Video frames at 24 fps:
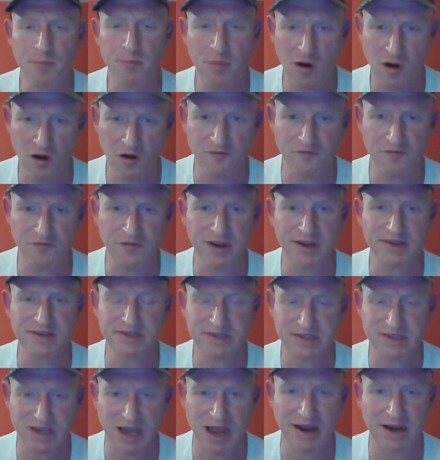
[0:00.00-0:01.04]
perfect
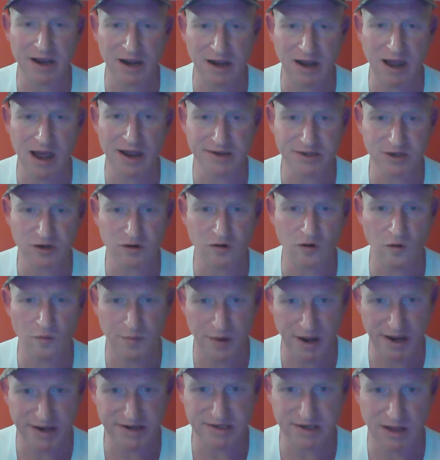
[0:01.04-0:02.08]
psychological
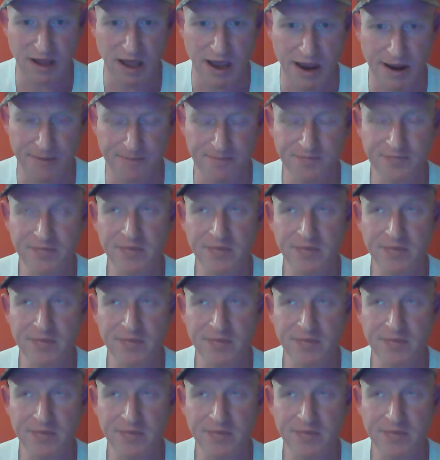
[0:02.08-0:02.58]
baseline.